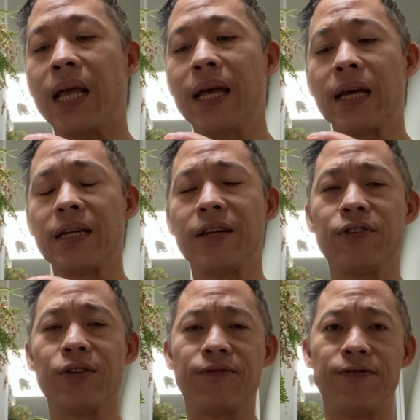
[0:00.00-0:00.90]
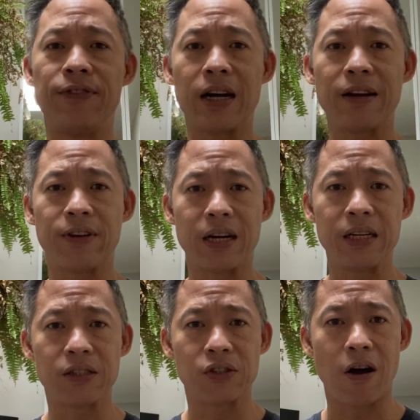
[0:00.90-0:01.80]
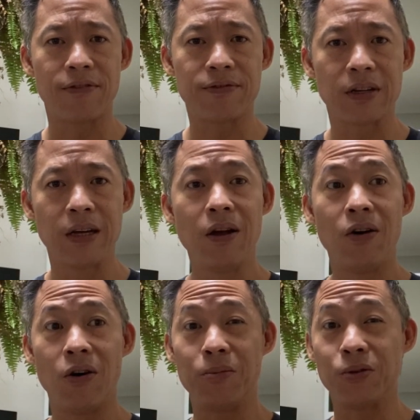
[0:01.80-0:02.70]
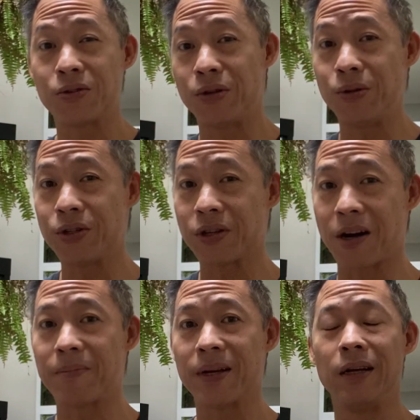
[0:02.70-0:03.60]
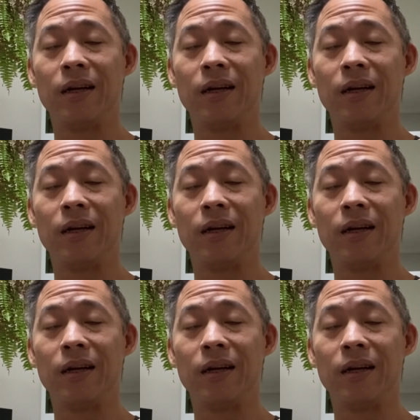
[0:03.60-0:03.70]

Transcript: And that gives you a very, very soft, almost too sharp